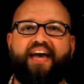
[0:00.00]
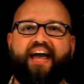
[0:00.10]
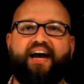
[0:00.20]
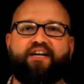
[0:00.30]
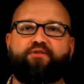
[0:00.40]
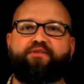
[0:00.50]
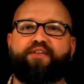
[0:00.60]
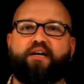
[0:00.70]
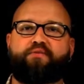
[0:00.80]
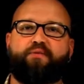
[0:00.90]
Hey, how you doing?
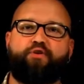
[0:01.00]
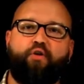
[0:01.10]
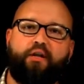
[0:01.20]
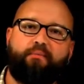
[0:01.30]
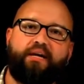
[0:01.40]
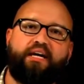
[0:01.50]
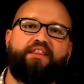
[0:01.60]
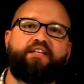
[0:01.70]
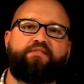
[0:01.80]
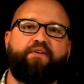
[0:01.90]
Thanks for joining me. In
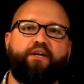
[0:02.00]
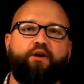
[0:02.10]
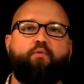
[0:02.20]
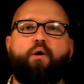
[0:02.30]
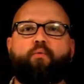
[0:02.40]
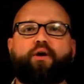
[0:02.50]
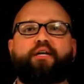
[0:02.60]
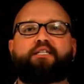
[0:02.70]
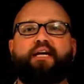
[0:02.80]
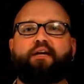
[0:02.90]
this video, what we're going
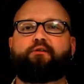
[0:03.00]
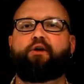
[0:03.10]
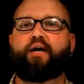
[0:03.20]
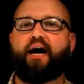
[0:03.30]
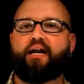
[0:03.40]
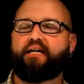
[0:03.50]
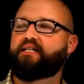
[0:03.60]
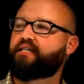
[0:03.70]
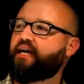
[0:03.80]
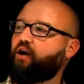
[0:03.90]
to take a look at
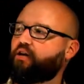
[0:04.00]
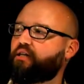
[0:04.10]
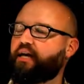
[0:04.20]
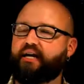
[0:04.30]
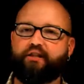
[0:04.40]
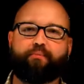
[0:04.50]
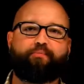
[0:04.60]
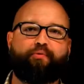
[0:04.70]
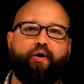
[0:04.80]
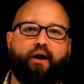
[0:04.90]
is calculating the
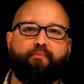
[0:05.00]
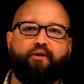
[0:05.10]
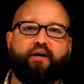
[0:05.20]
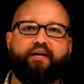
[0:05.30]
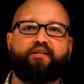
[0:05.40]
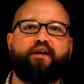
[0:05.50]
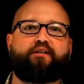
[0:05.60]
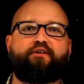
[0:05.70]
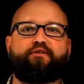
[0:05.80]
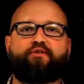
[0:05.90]
primary
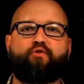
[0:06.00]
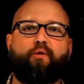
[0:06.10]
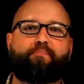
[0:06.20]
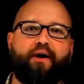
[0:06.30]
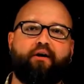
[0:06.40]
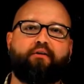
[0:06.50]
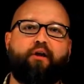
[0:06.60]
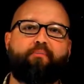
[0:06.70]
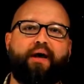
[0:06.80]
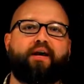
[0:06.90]
conductors to a
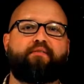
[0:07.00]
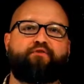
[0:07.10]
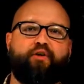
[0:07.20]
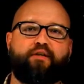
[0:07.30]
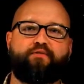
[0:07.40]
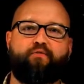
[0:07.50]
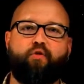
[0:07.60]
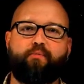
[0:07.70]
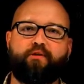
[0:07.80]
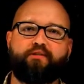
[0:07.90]
parallel bank of
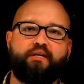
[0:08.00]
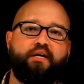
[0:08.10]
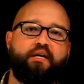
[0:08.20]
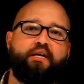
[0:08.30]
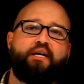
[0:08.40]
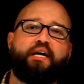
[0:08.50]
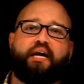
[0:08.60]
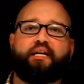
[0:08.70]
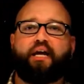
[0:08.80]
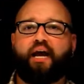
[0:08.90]
transformers.
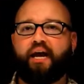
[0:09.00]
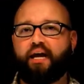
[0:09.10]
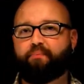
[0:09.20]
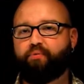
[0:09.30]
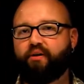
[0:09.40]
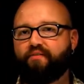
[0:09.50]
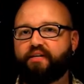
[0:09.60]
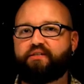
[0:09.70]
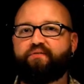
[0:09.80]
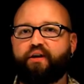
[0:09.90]
In a
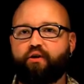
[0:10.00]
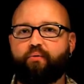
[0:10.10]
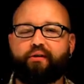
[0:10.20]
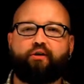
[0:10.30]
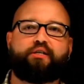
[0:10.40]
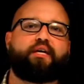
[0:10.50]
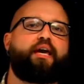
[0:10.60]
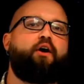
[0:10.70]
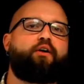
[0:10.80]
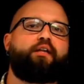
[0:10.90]
previous video, we looked at
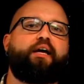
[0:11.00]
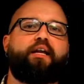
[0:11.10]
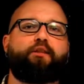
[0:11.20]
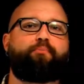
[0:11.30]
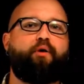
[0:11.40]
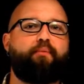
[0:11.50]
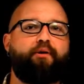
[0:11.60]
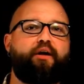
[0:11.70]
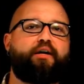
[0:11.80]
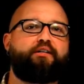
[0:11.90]
calculating the
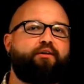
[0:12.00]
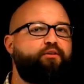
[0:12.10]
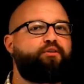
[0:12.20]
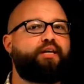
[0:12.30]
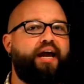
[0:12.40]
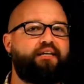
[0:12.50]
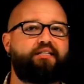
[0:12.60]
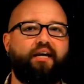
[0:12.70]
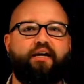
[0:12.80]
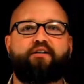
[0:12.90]
primary conductors and
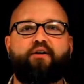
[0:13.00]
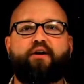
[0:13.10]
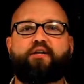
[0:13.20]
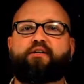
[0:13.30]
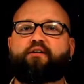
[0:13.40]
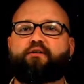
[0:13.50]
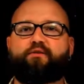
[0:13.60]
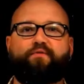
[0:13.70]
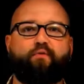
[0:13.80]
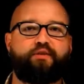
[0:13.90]
secondary
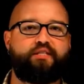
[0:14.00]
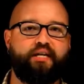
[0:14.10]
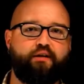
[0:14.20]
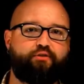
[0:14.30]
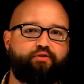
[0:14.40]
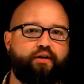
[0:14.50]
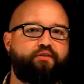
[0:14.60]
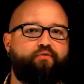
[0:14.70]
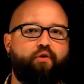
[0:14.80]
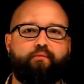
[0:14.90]
conductors for single
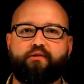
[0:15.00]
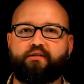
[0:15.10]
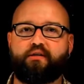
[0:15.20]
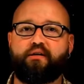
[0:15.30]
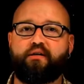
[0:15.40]
transformers.